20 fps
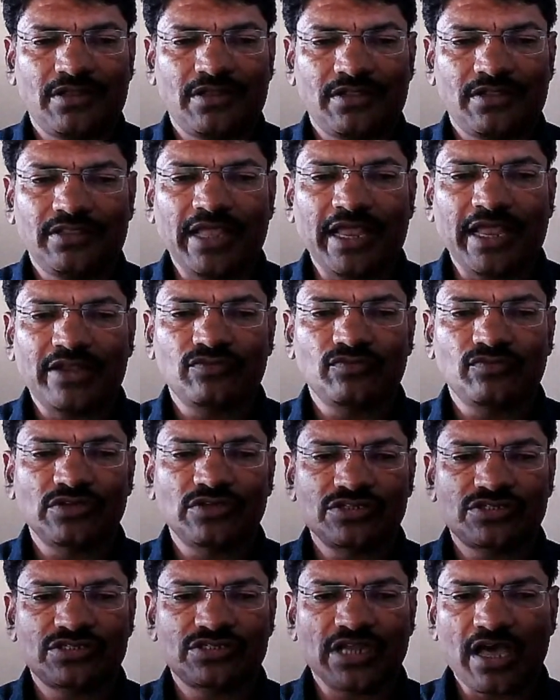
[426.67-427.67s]
that we'll
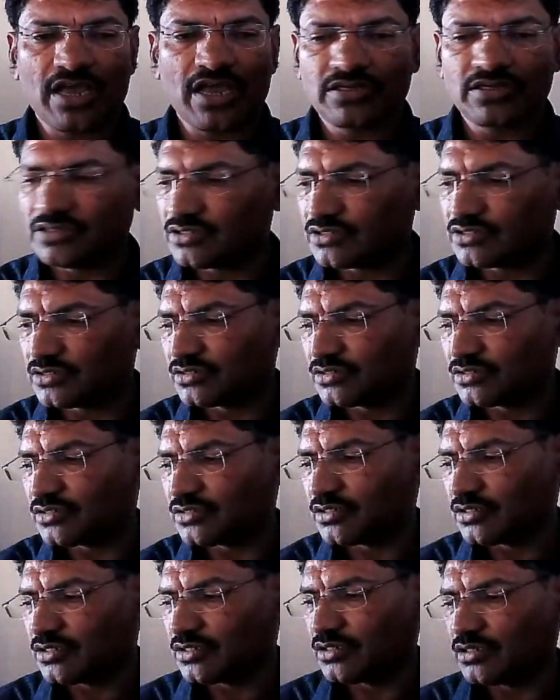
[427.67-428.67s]
start
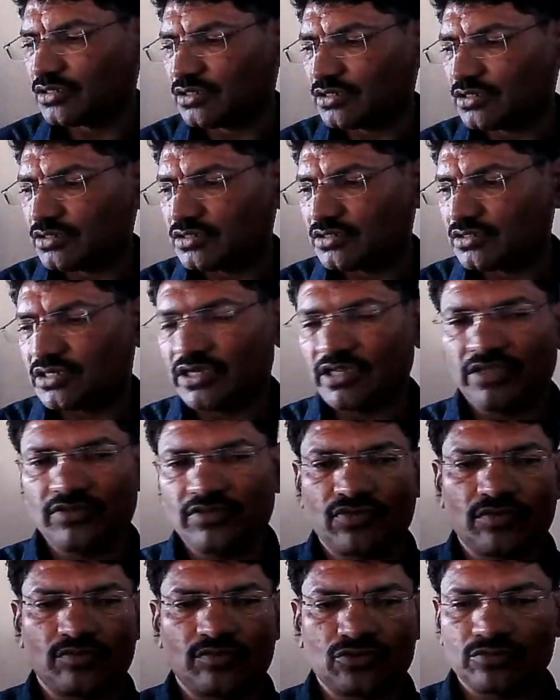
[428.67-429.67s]
studying
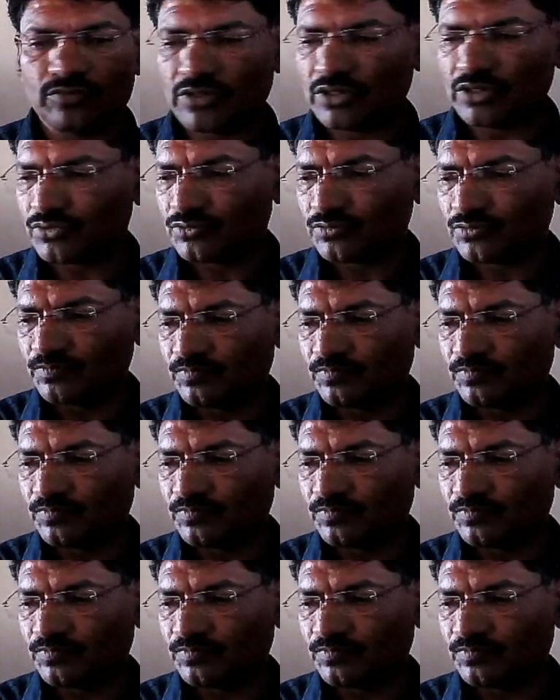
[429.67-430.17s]
from tomorrow,